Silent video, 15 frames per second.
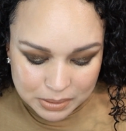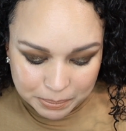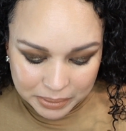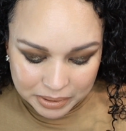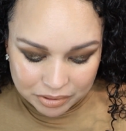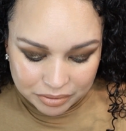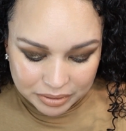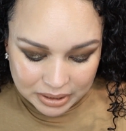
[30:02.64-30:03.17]

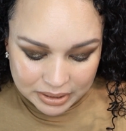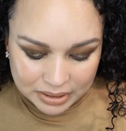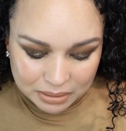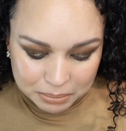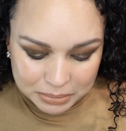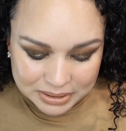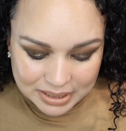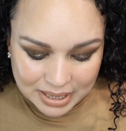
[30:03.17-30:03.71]
but really the
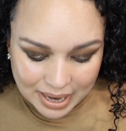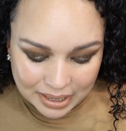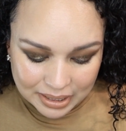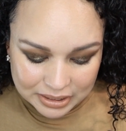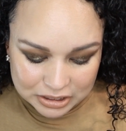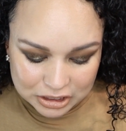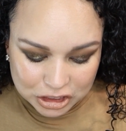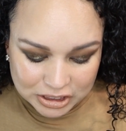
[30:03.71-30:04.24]

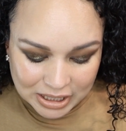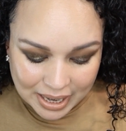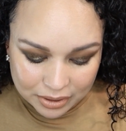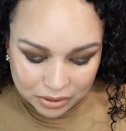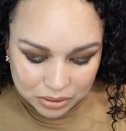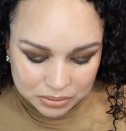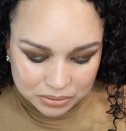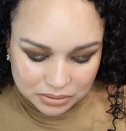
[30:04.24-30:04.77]
metallic
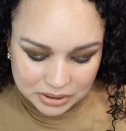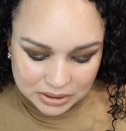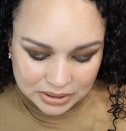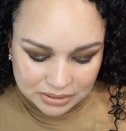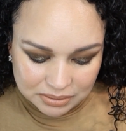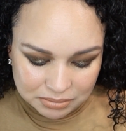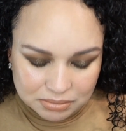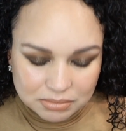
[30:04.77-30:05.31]
shadow
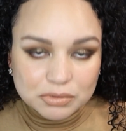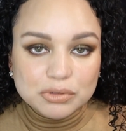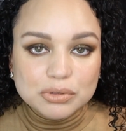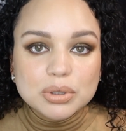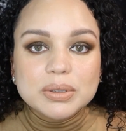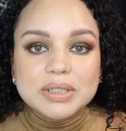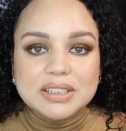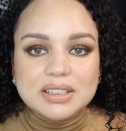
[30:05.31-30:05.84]
just
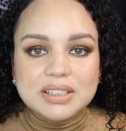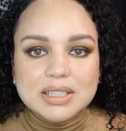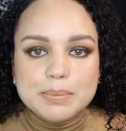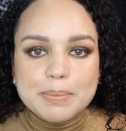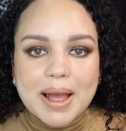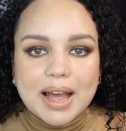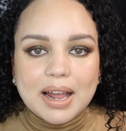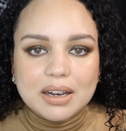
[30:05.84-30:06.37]
ruined this
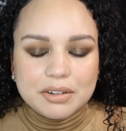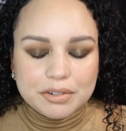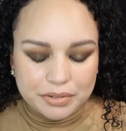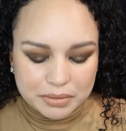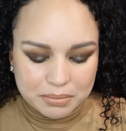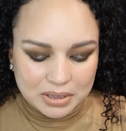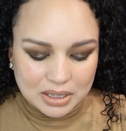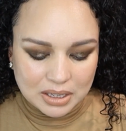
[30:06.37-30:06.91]
palette
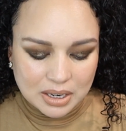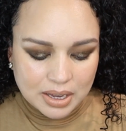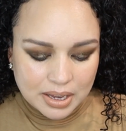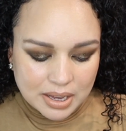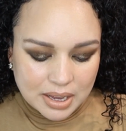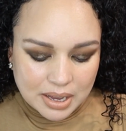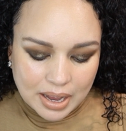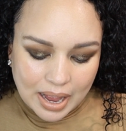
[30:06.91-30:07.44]
for me.
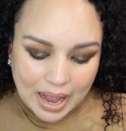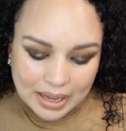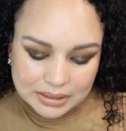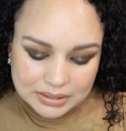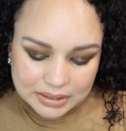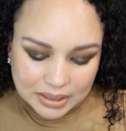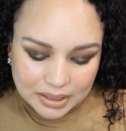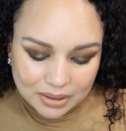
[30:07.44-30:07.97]
I
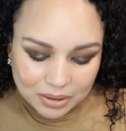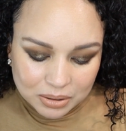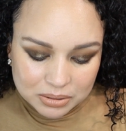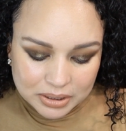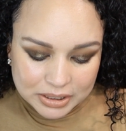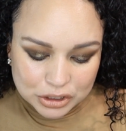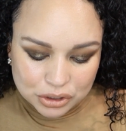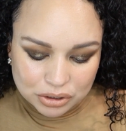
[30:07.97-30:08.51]
did
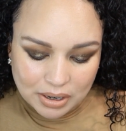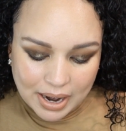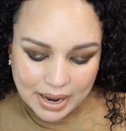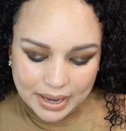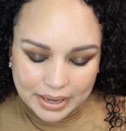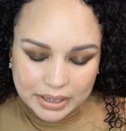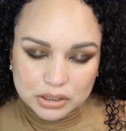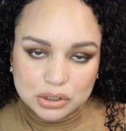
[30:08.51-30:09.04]
only
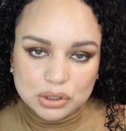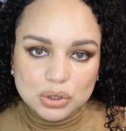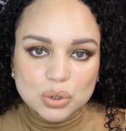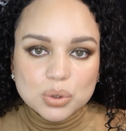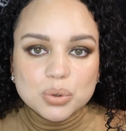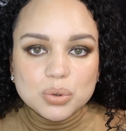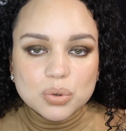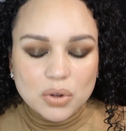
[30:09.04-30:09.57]
try
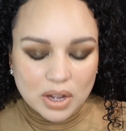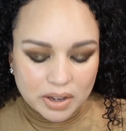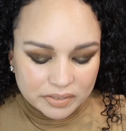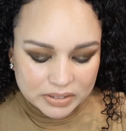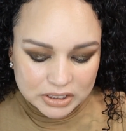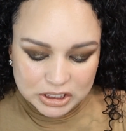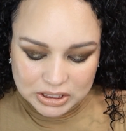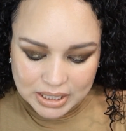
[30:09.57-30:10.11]
2 of
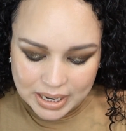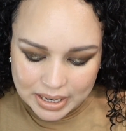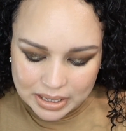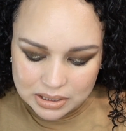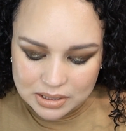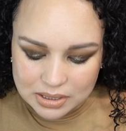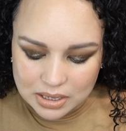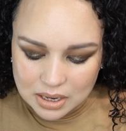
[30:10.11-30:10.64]
the
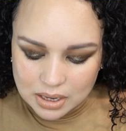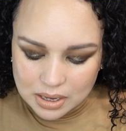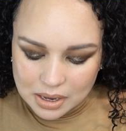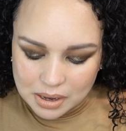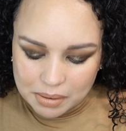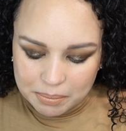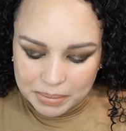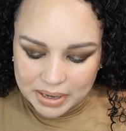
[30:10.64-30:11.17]
shades,
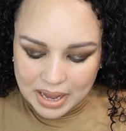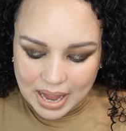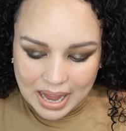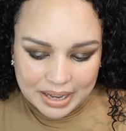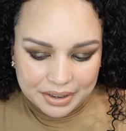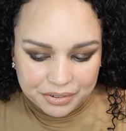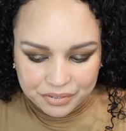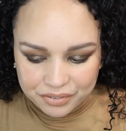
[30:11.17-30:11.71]
but
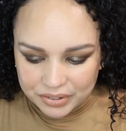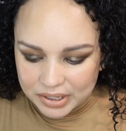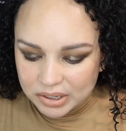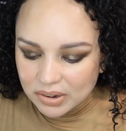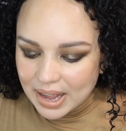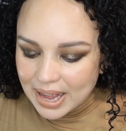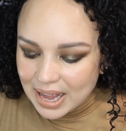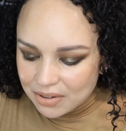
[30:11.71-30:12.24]
I
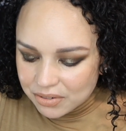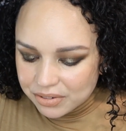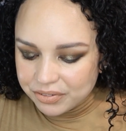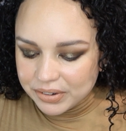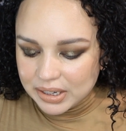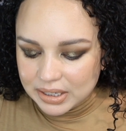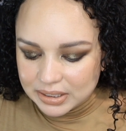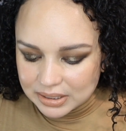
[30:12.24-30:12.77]
have a
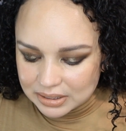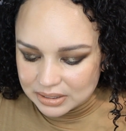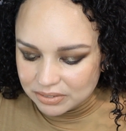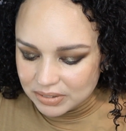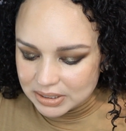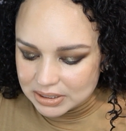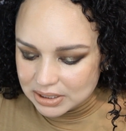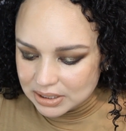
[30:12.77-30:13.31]
feeling that the
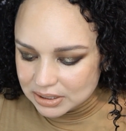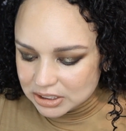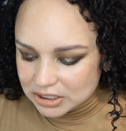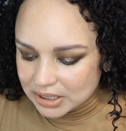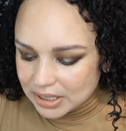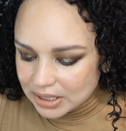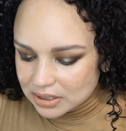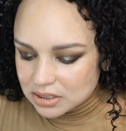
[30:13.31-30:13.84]
rest of the
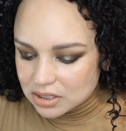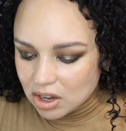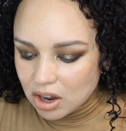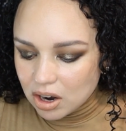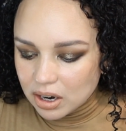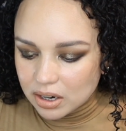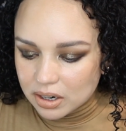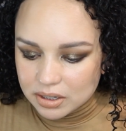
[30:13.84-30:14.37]
shades
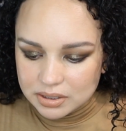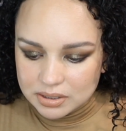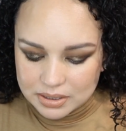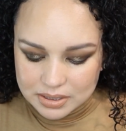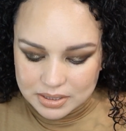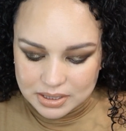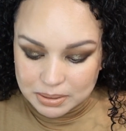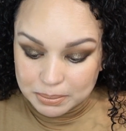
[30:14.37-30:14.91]
are
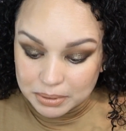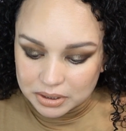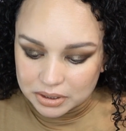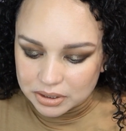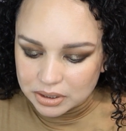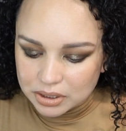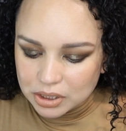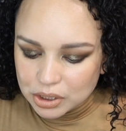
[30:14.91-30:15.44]

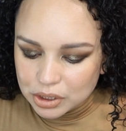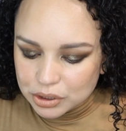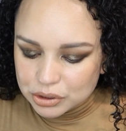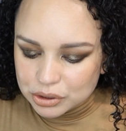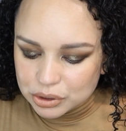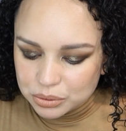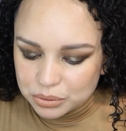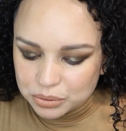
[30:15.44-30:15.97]
similar
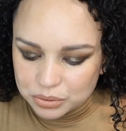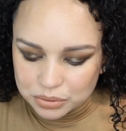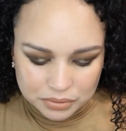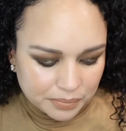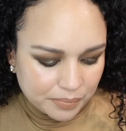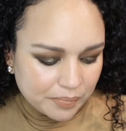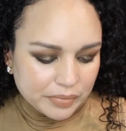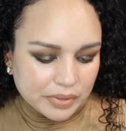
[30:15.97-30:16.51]
to
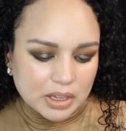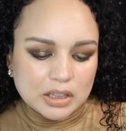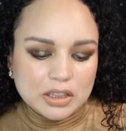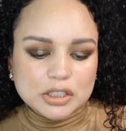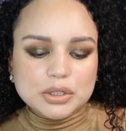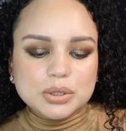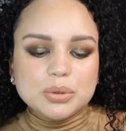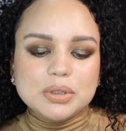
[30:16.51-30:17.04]
the
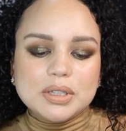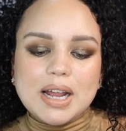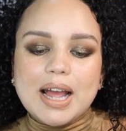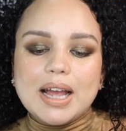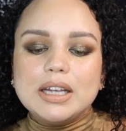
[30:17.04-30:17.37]
2 that I